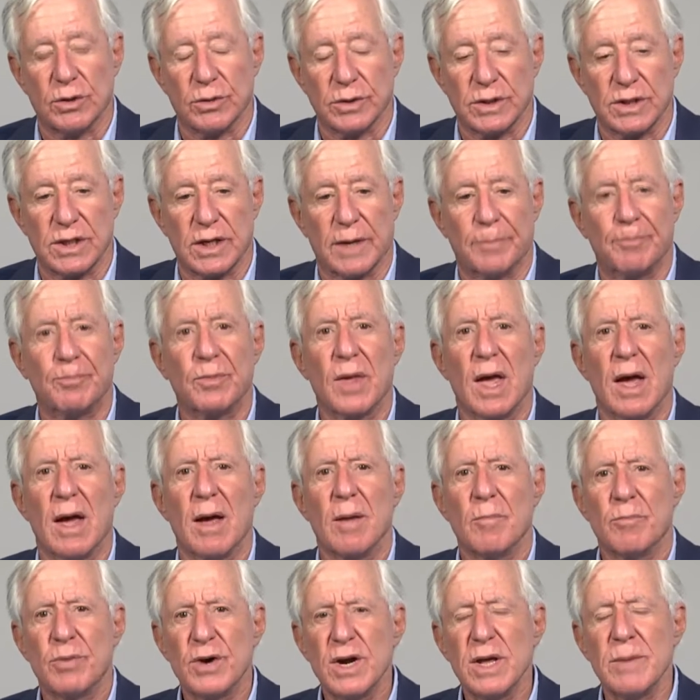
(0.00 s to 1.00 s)
It's a
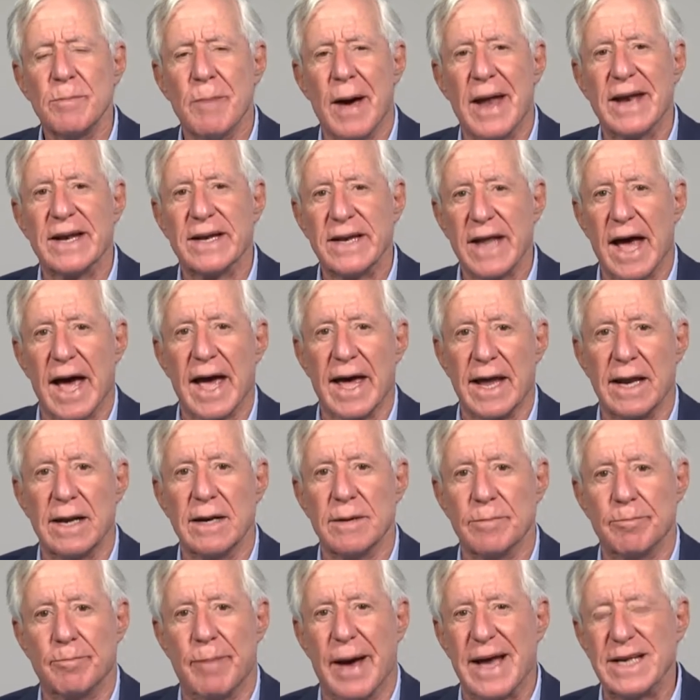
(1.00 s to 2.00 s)
pretty
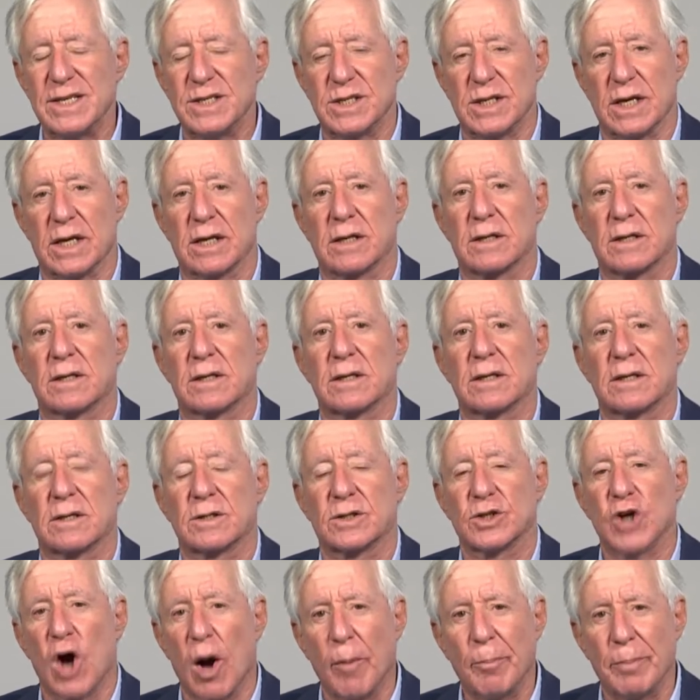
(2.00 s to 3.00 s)
mundane, basic
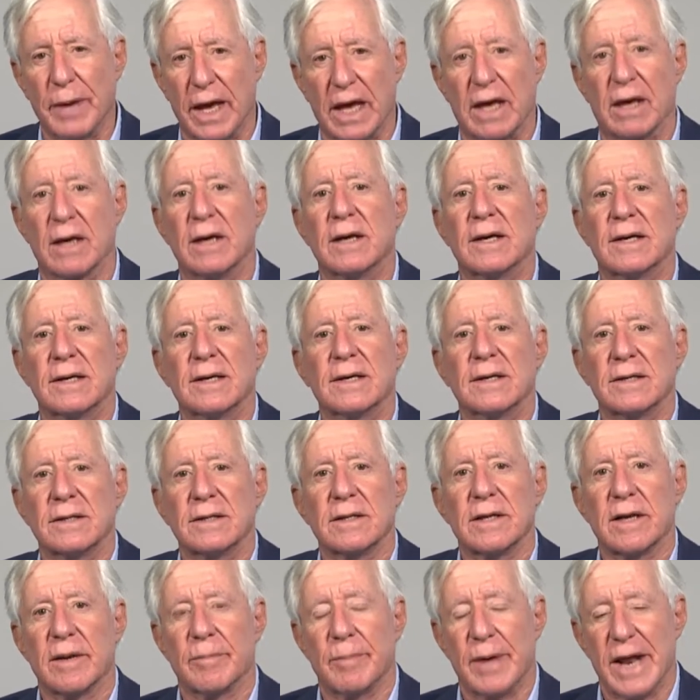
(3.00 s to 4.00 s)
topic
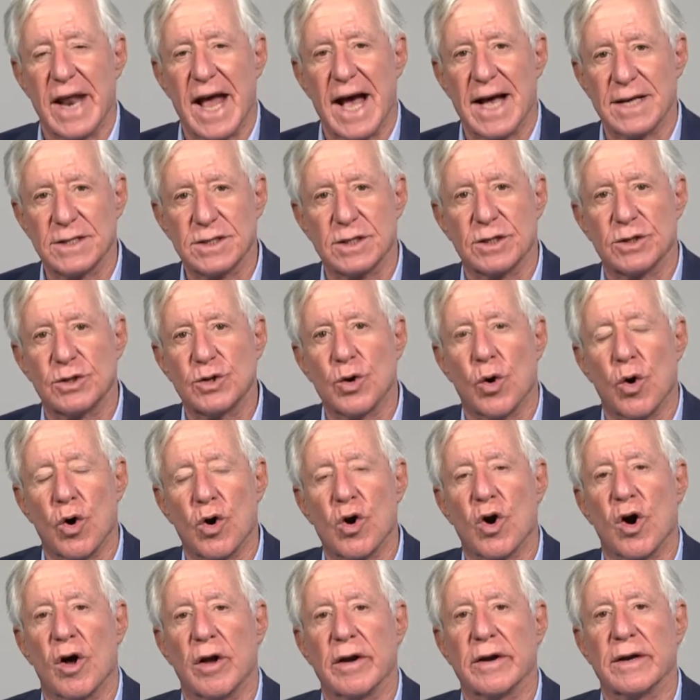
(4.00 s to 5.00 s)
that I've been asked to talk
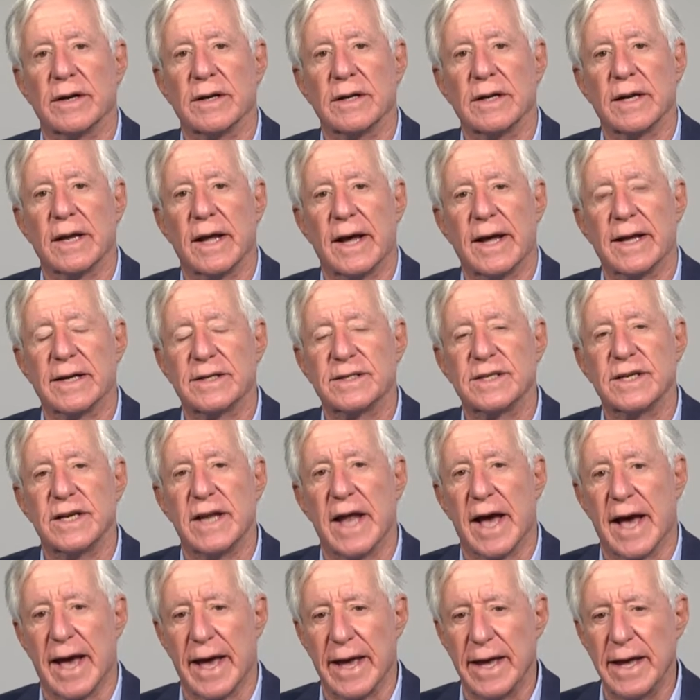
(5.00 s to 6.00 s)
on
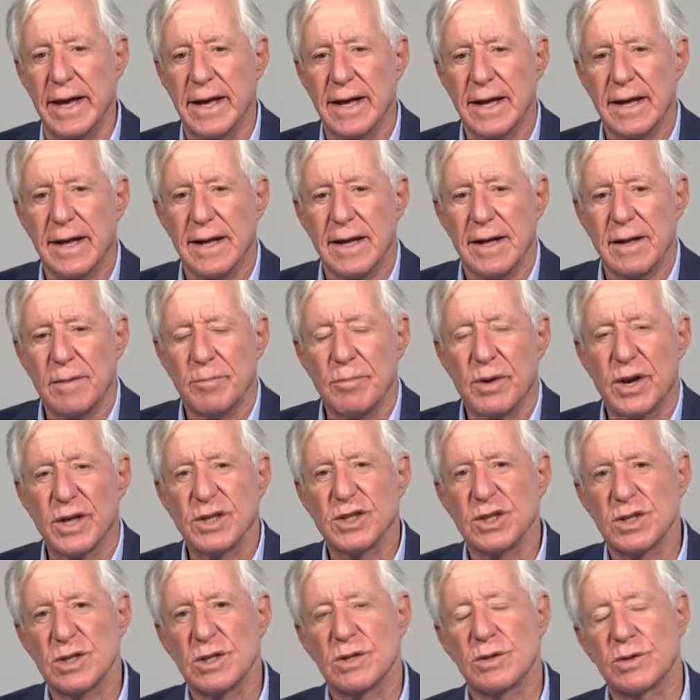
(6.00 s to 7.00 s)
today, but I
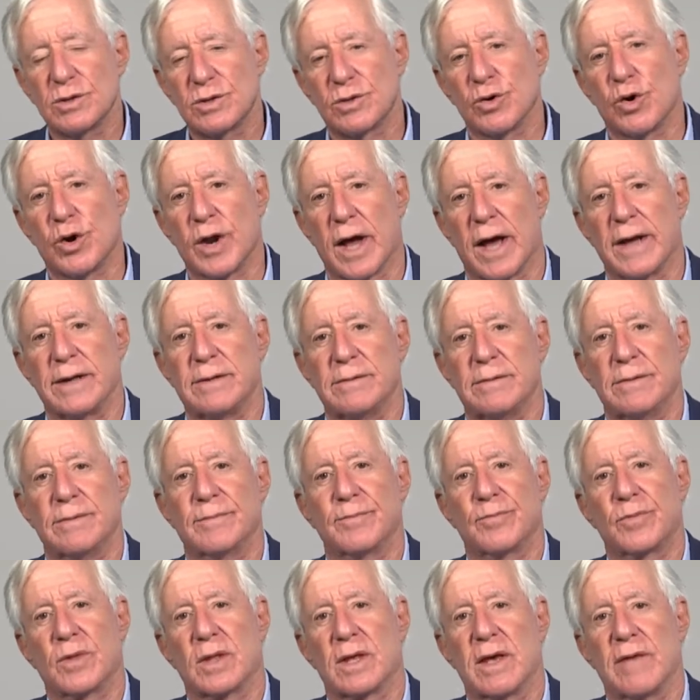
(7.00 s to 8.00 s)
just thought I'd
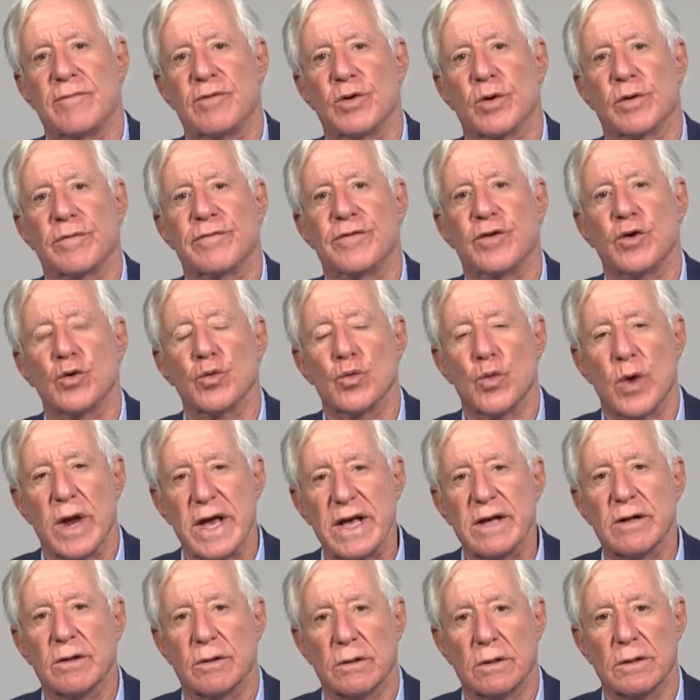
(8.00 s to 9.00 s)
give you a few
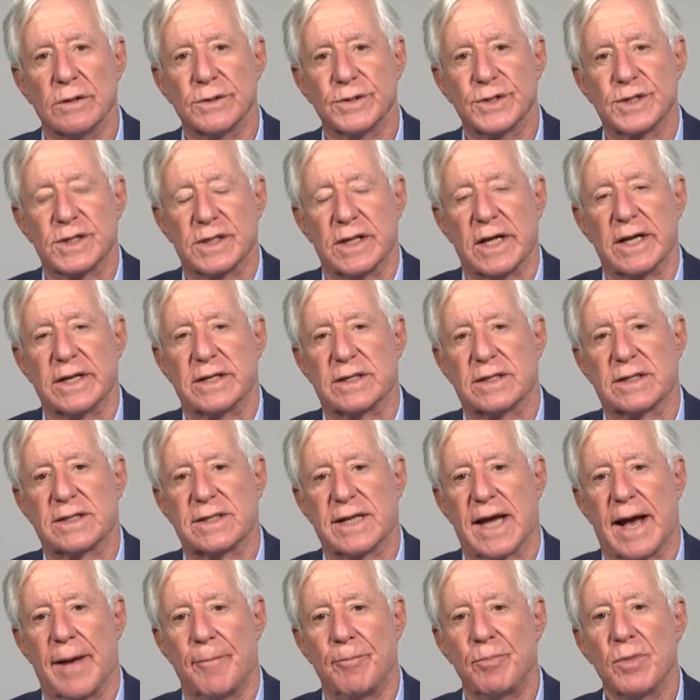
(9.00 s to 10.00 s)
wrinkles
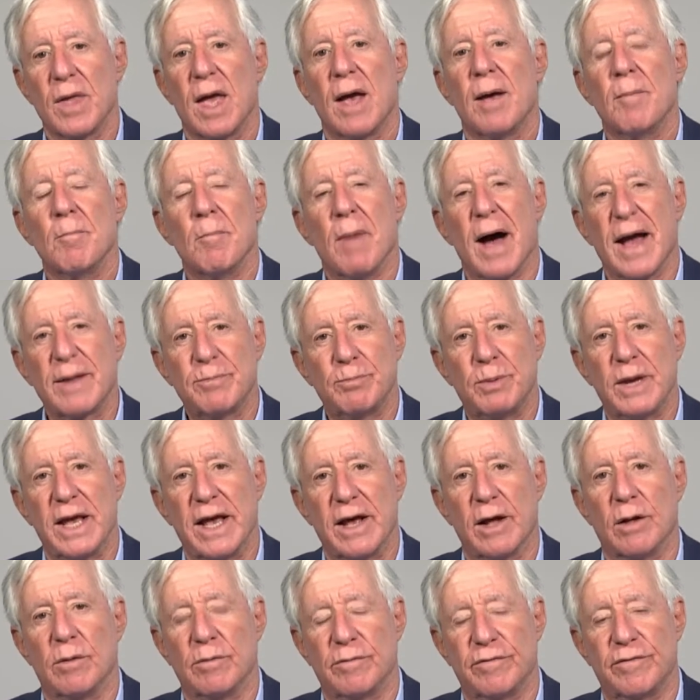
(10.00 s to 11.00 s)
that might be
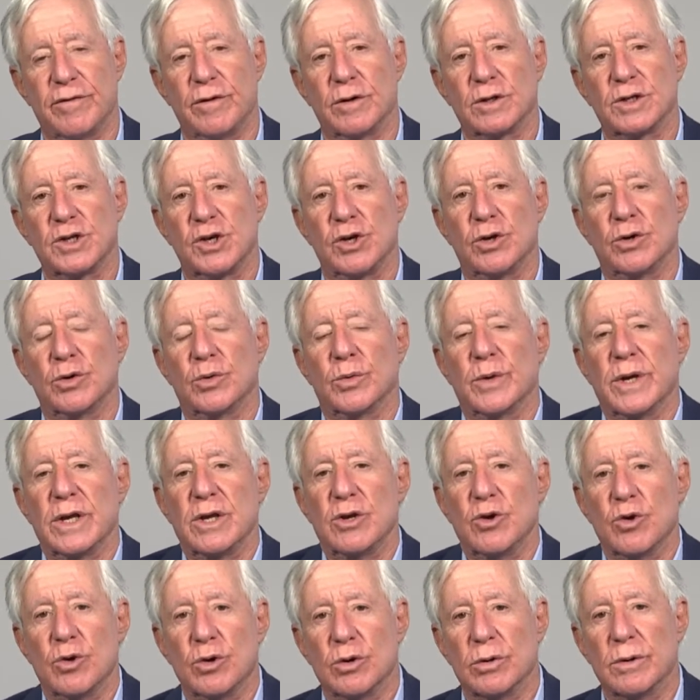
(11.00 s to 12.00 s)
helpful to you in
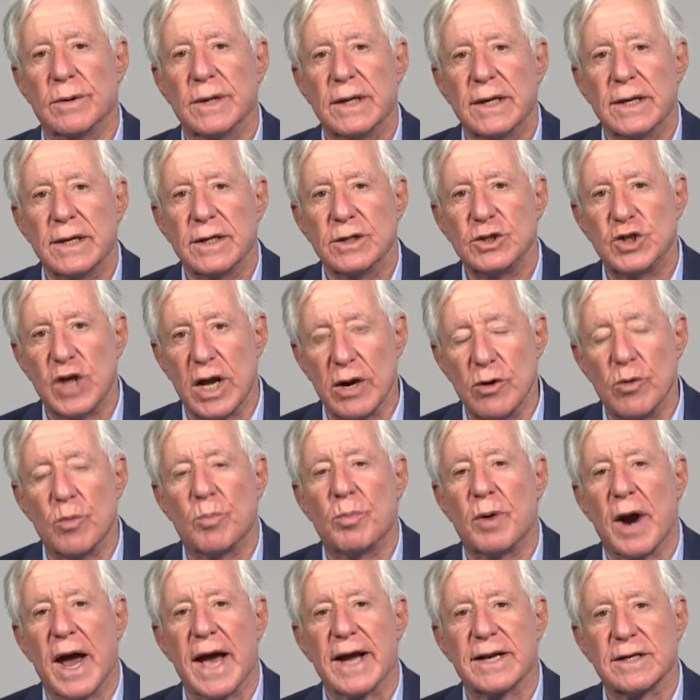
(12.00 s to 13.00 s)
your general
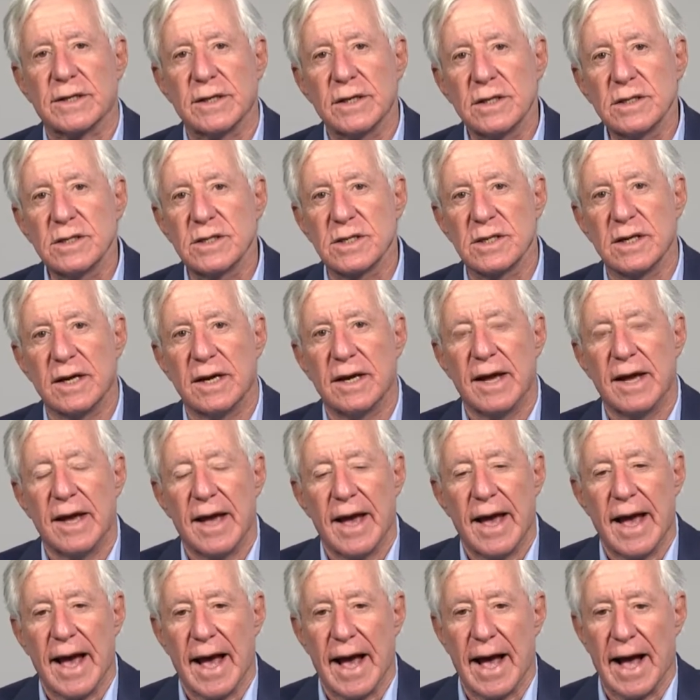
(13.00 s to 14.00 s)
practice
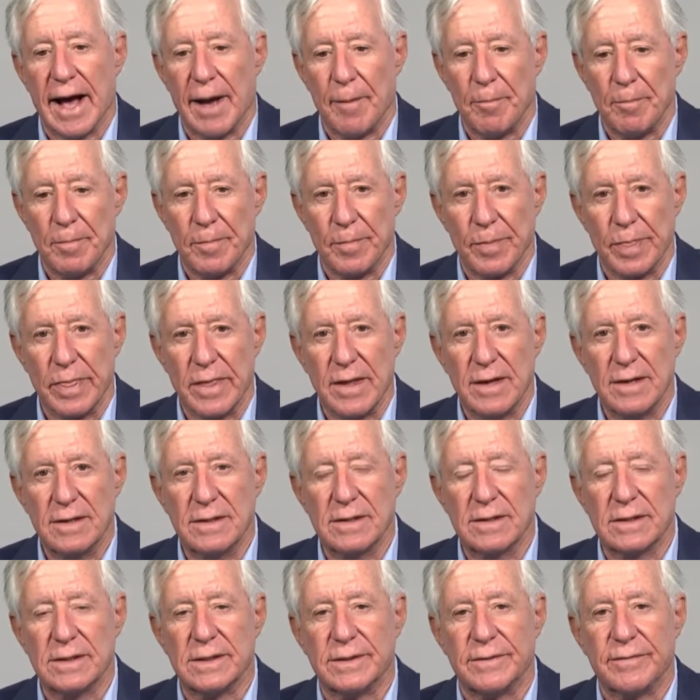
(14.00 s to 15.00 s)
from
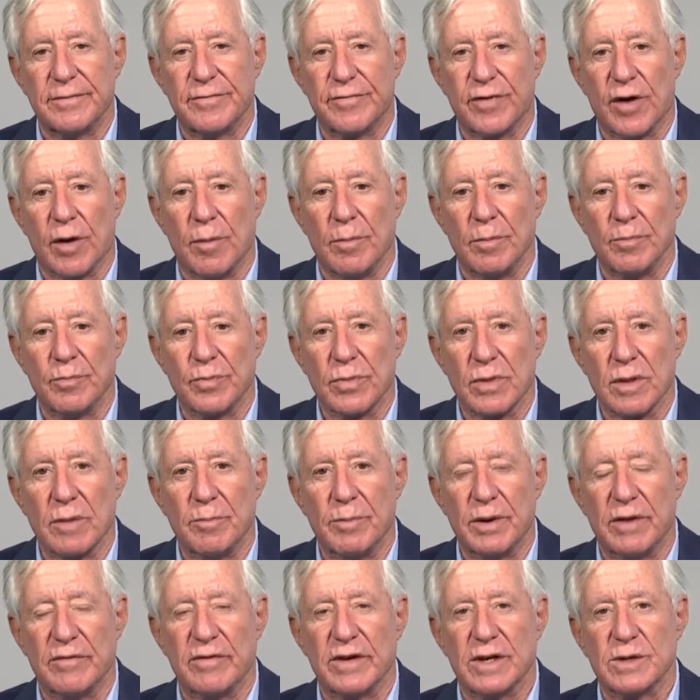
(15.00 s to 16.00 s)
a
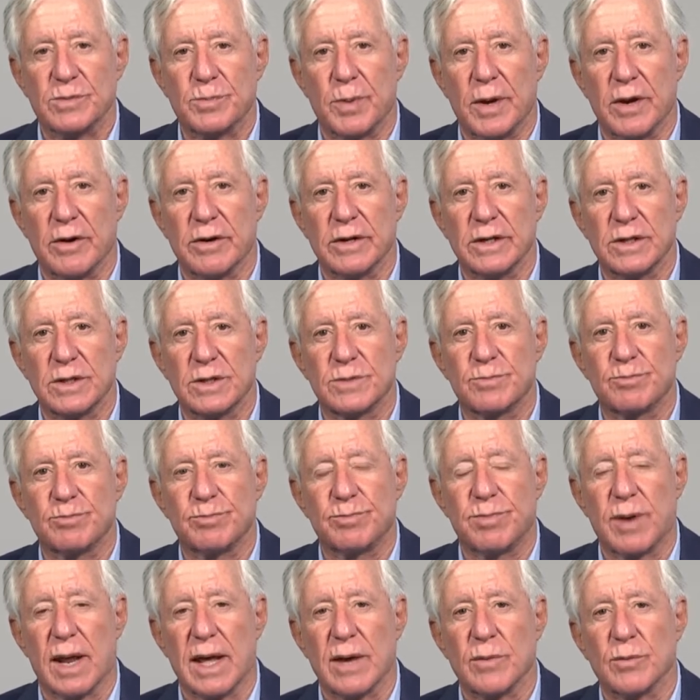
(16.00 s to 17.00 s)
bit of experience
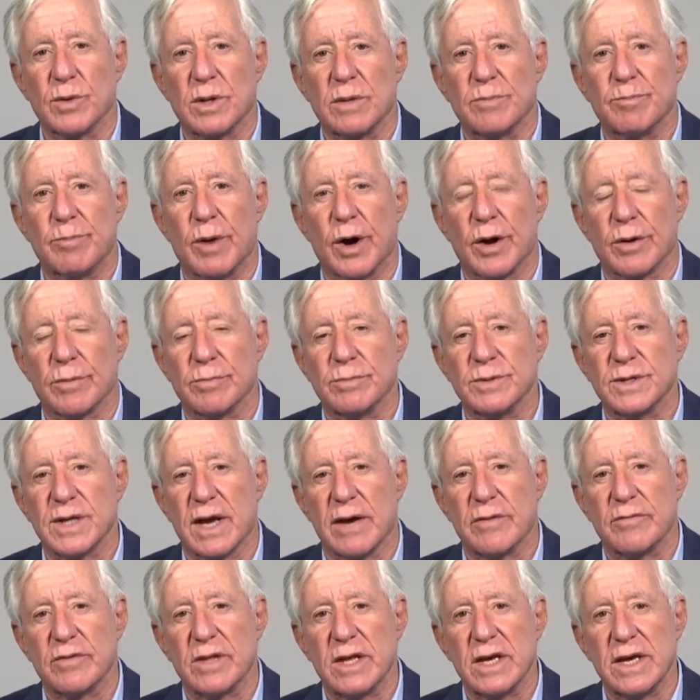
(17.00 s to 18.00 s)
playing with bottoms
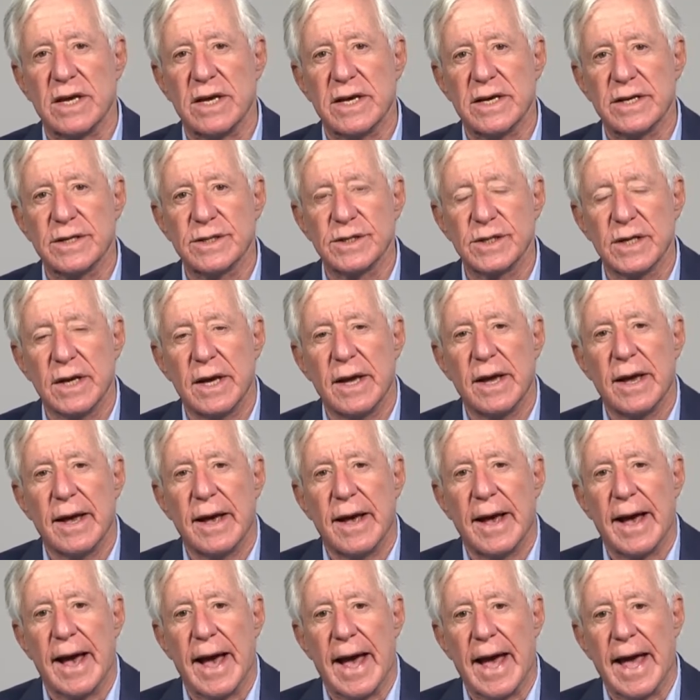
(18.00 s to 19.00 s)
over the years,
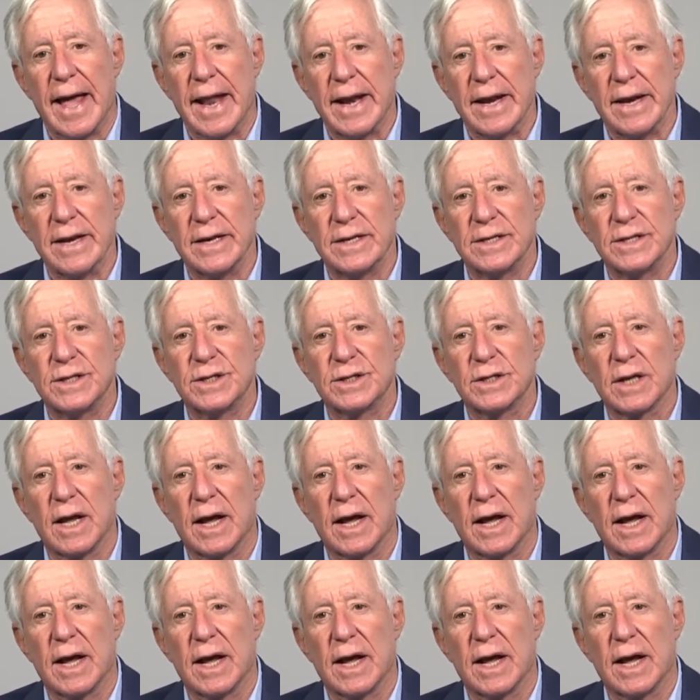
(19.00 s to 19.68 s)
and